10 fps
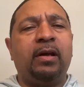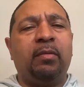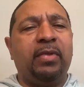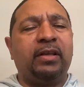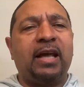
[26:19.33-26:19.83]

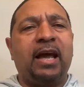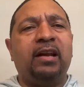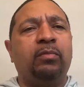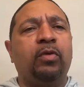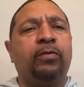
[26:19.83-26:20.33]
Admit
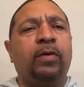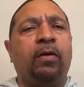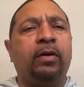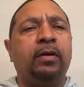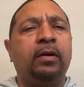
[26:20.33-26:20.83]
that, move
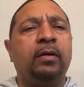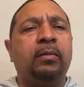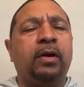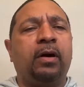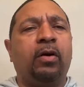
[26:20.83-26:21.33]
forward.
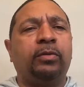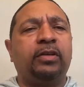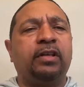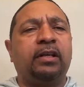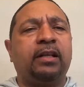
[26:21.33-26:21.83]
But I hope
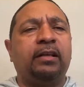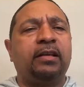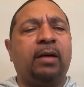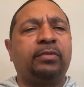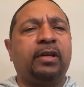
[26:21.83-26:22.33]
to see Klay
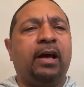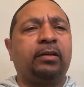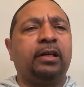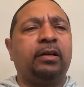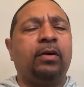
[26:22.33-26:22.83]
Thompson
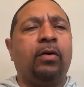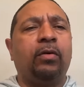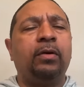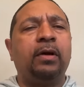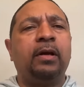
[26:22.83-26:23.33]
healthy and
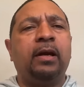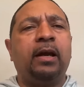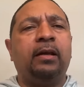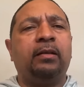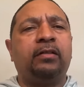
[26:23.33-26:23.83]
whole
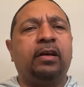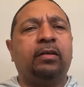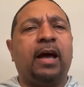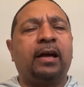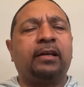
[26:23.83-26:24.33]
and
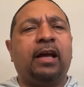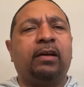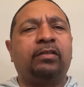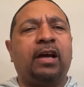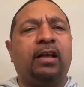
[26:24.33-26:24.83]
still knocking
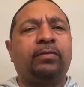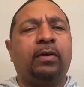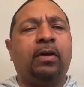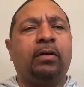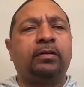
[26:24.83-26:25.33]
down shots for
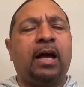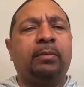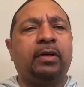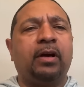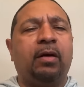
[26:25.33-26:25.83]
a long
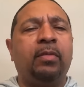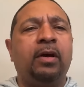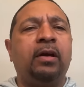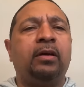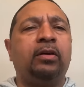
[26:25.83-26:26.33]
time to come.
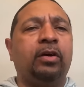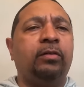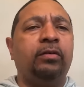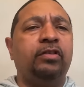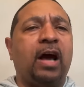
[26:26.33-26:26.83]

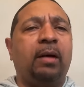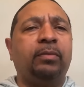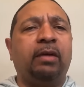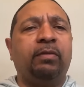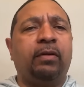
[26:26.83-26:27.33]
Good
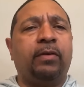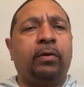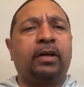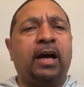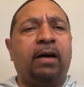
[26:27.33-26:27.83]
job giving a
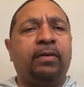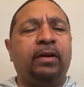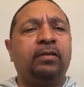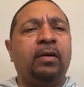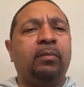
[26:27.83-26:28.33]
vote of
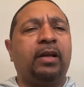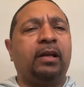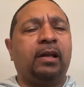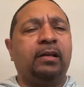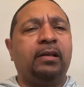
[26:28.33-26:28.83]
confidence, but
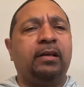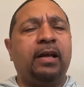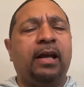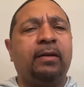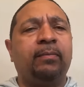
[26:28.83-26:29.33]
at the end of the
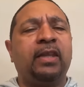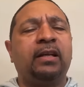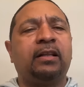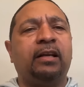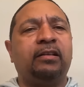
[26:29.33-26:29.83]
day,
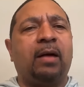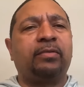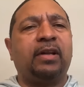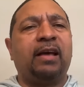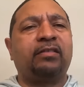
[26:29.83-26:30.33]
Klay
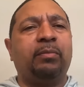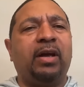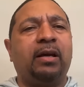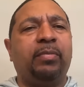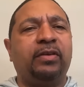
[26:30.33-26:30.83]
Thompson has to
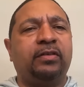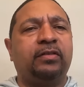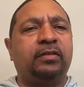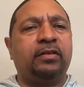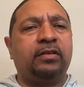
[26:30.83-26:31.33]
make a
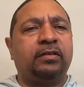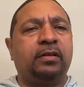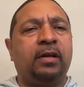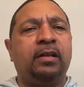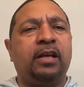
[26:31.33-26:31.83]
business
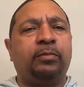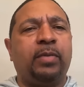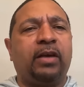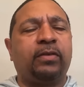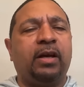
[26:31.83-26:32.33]
decision that's
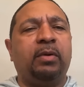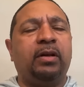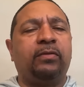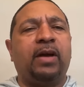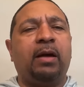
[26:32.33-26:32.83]
best for him
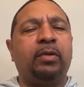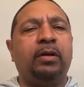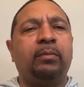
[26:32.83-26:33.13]
and his family.